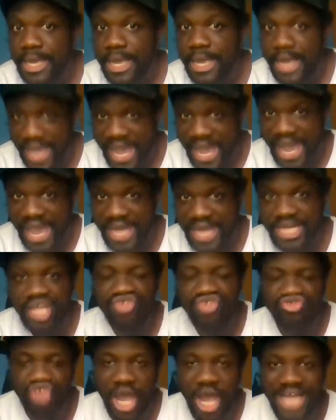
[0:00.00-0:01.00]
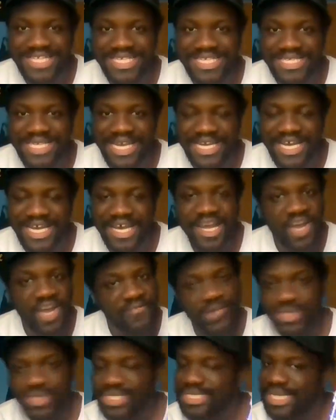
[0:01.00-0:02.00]
and John Cena
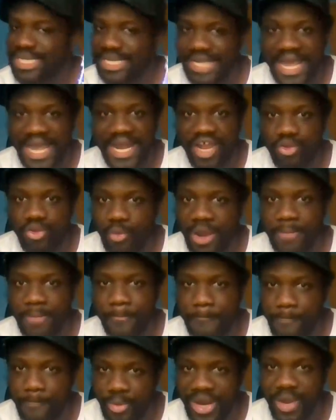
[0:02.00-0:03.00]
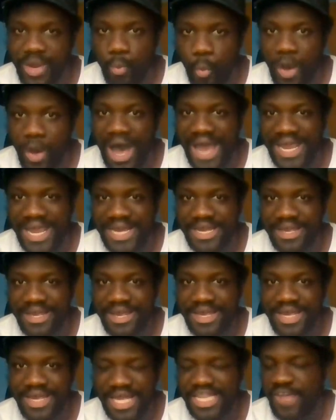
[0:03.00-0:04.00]
versus the late great Bray Wyatt
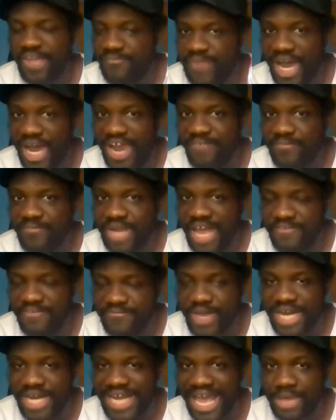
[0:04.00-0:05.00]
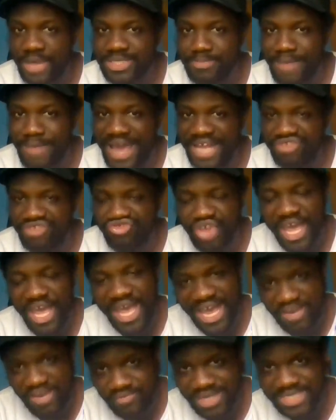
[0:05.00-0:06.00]
in the Firefly Funhouse match
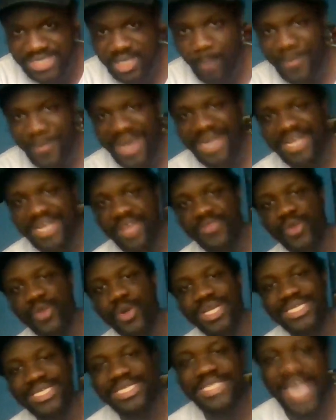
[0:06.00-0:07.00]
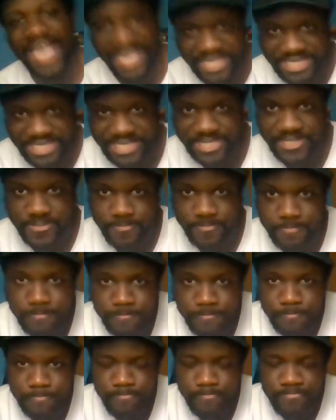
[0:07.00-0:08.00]
at WrestleMania 36.
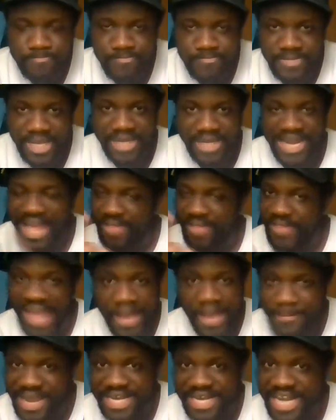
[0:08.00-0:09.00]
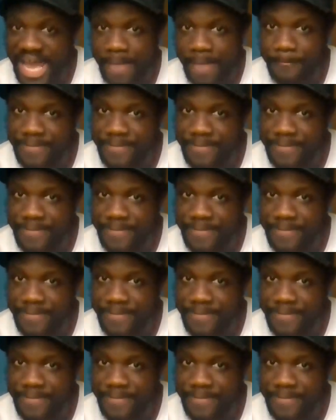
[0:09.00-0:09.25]
Now, that may not